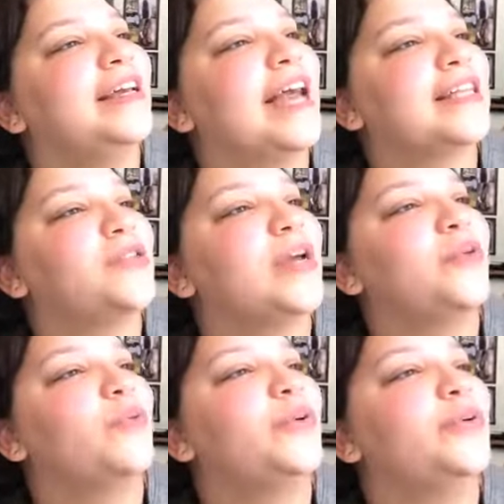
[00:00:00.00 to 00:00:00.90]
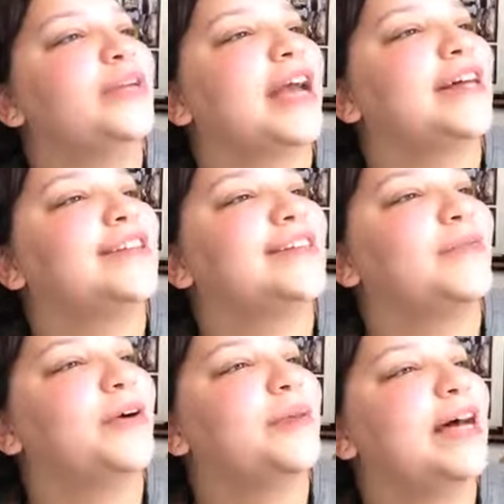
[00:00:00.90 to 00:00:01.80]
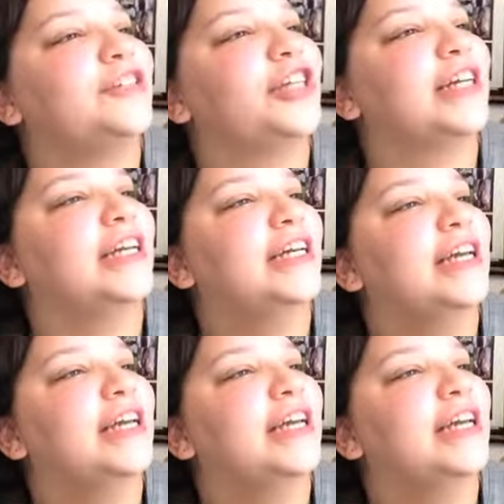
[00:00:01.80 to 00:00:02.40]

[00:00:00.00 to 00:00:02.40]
Next week, woo, yes, summer magic.